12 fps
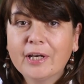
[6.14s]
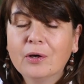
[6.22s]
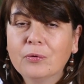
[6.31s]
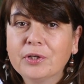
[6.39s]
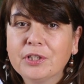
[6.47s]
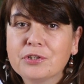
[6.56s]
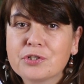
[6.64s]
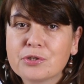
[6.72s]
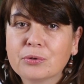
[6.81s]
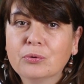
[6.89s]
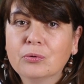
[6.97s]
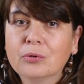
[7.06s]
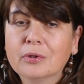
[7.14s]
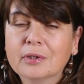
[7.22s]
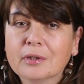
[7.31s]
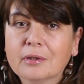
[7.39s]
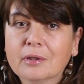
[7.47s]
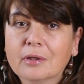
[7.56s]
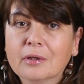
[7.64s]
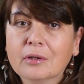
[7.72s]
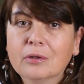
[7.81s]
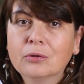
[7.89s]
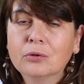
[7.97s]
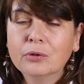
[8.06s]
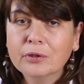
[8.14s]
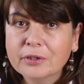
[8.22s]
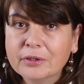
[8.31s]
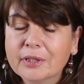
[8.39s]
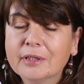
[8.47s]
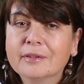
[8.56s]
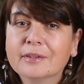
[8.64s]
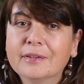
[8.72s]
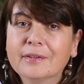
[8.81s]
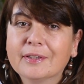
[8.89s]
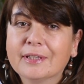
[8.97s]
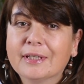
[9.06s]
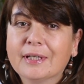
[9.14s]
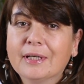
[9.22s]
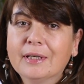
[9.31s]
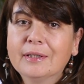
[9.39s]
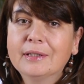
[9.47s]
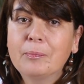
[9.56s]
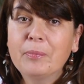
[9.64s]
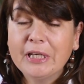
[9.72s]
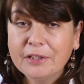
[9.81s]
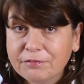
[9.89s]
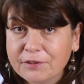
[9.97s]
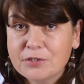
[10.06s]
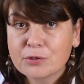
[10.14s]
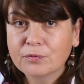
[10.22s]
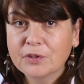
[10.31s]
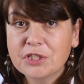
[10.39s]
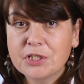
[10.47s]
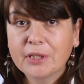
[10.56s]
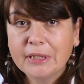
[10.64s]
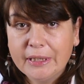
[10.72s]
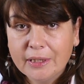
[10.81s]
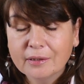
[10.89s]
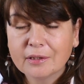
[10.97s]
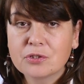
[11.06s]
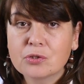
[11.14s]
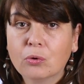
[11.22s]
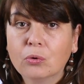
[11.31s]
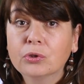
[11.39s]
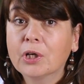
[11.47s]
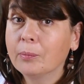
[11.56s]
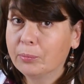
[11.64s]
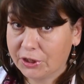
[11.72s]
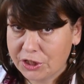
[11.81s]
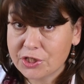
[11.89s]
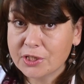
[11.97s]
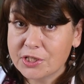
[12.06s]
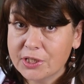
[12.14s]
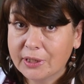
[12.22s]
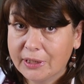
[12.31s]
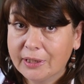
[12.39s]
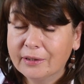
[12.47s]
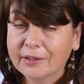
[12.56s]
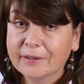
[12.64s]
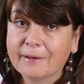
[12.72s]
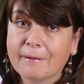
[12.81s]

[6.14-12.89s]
going to learn the benefits of the technique that's called completion technique.